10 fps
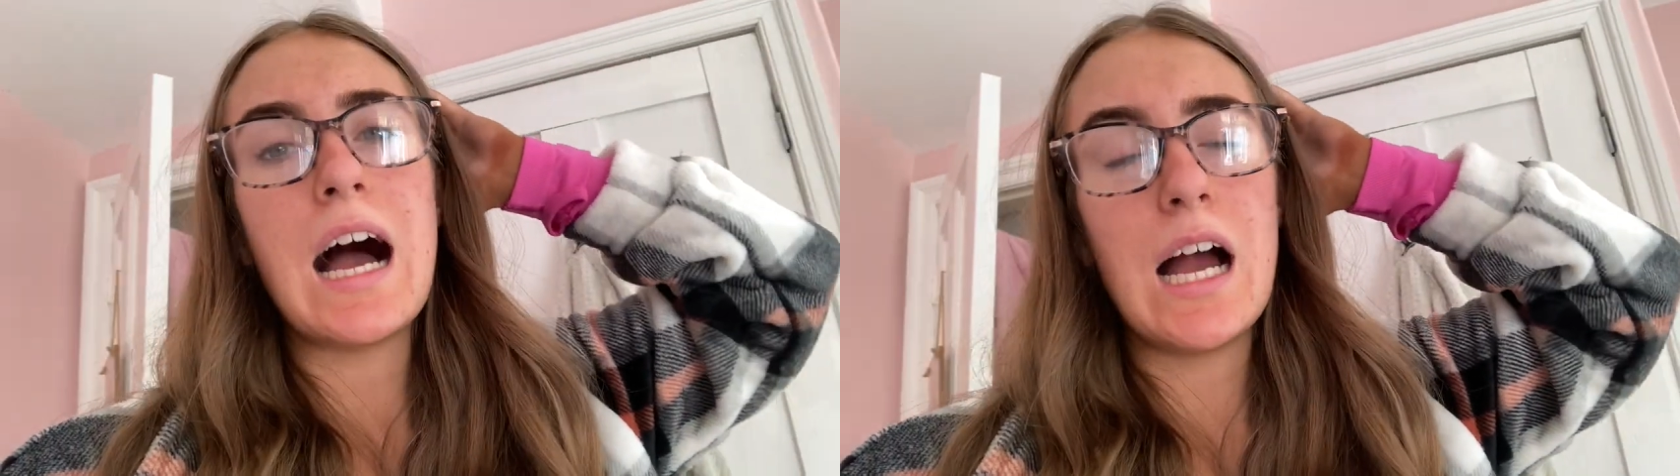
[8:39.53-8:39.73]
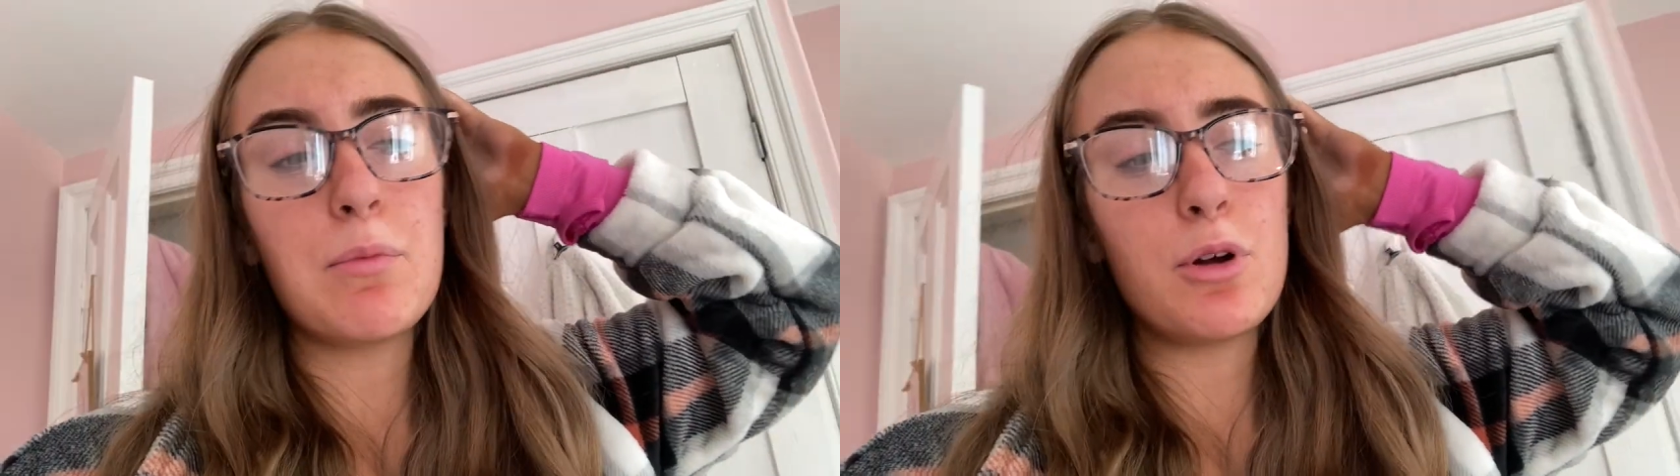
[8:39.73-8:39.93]

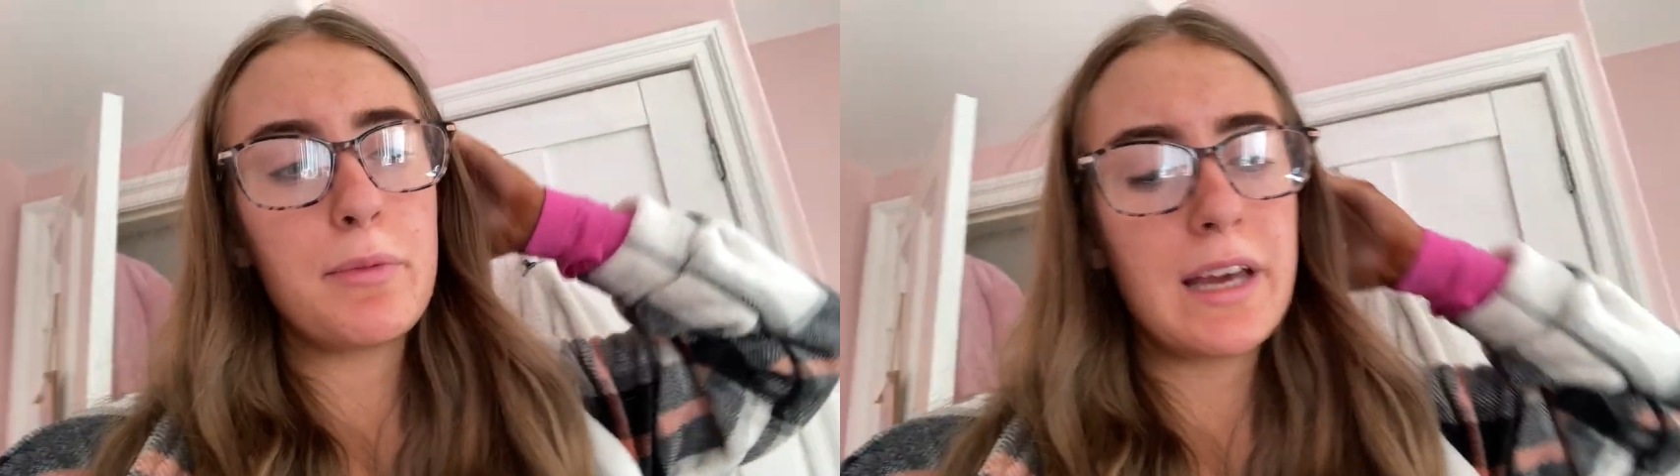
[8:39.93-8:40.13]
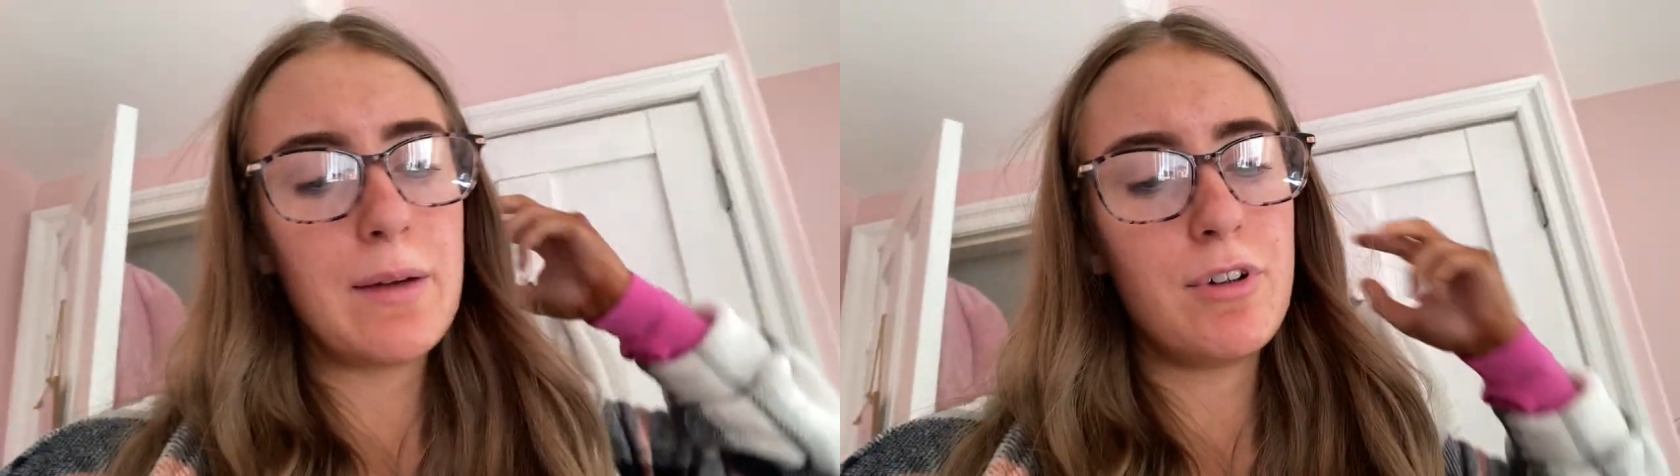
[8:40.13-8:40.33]
I'm going to
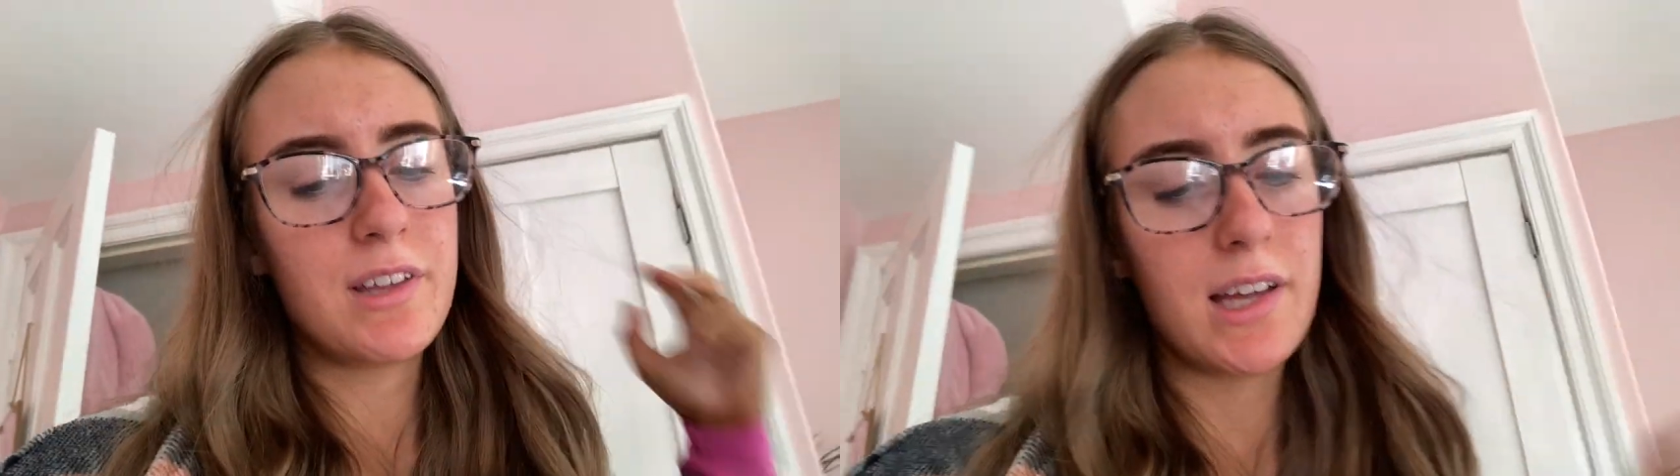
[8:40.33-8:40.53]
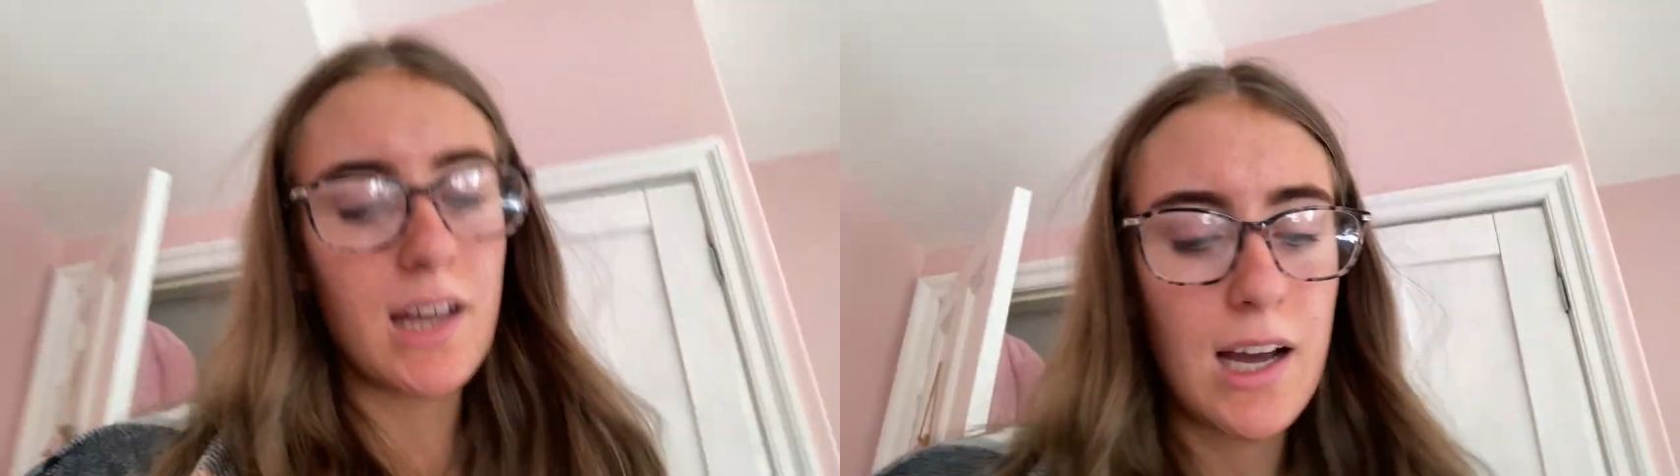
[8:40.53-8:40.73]
be getting
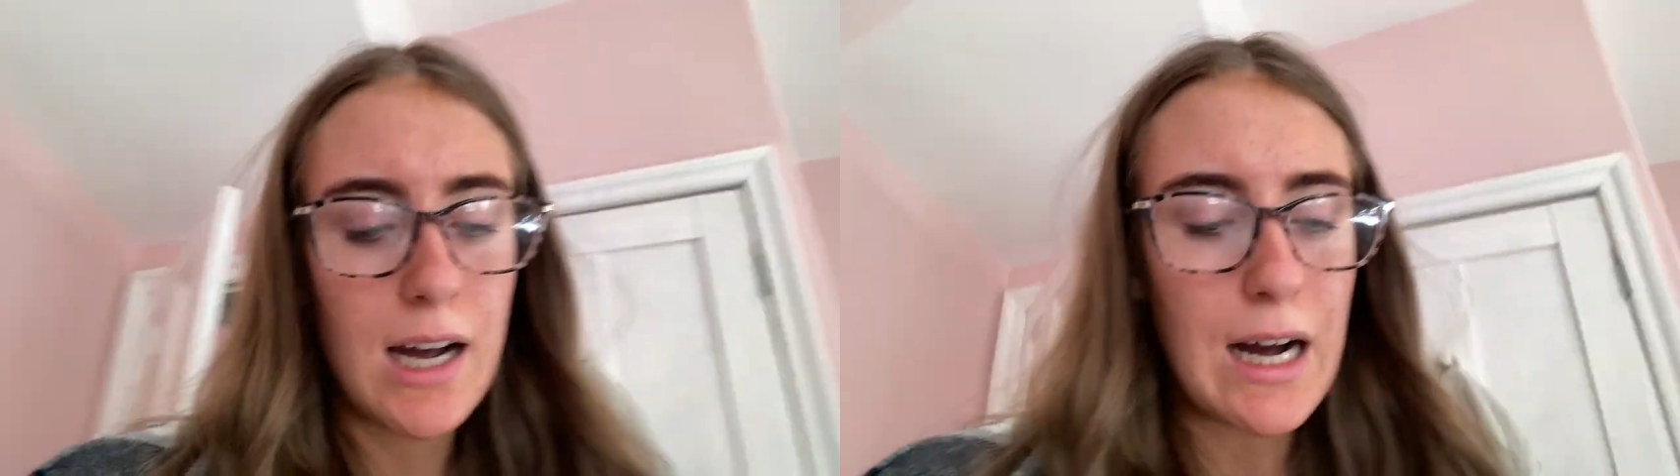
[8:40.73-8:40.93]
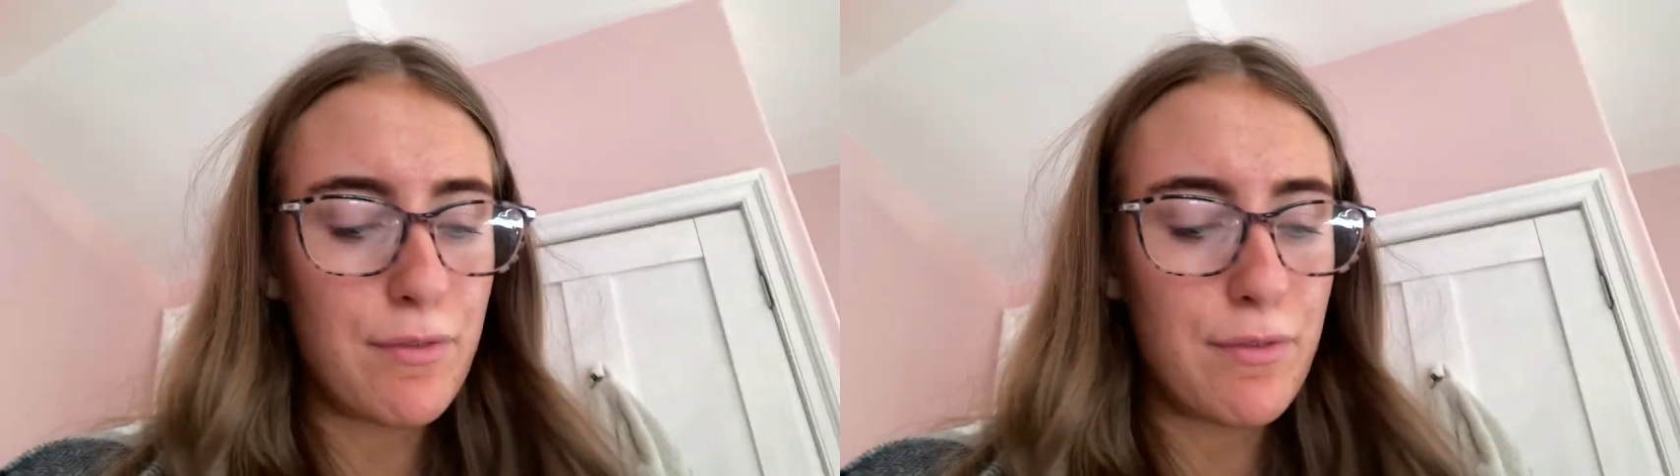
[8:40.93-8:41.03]
ready at